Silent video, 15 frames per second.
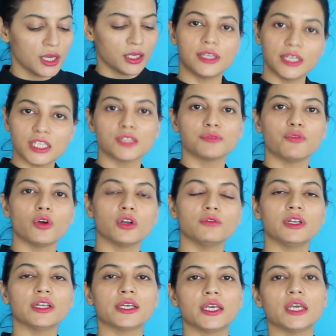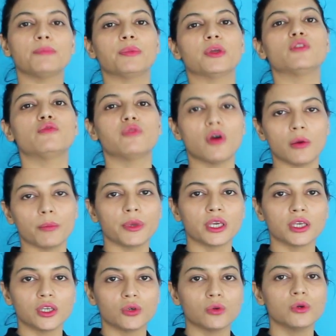this phone will keep
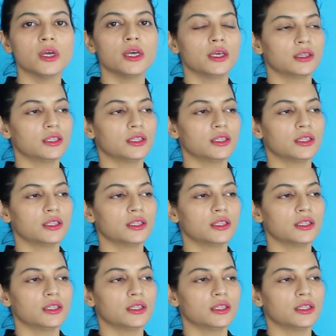informing you